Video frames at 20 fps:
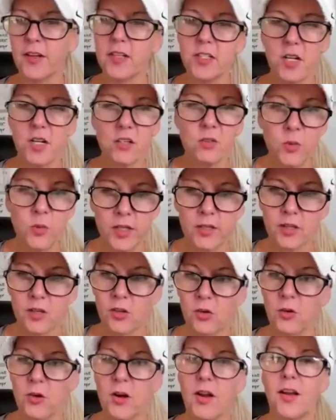a done with
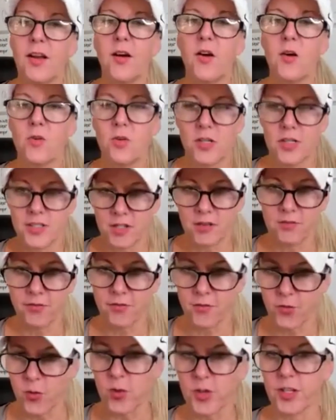you, or a done
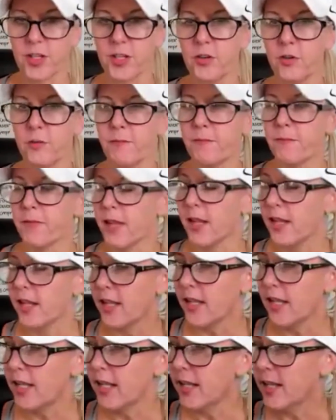for you.
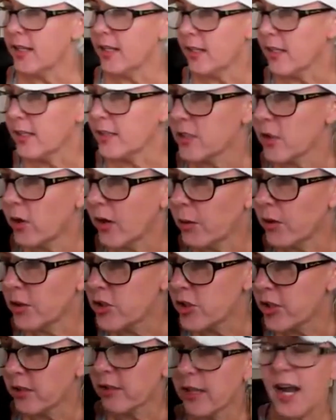And so I
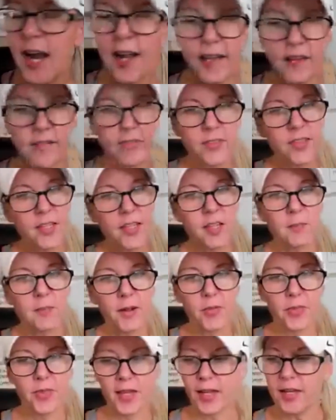want you to kind of think
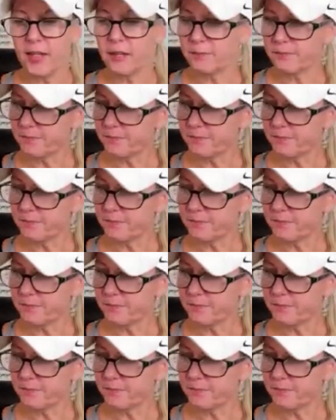about that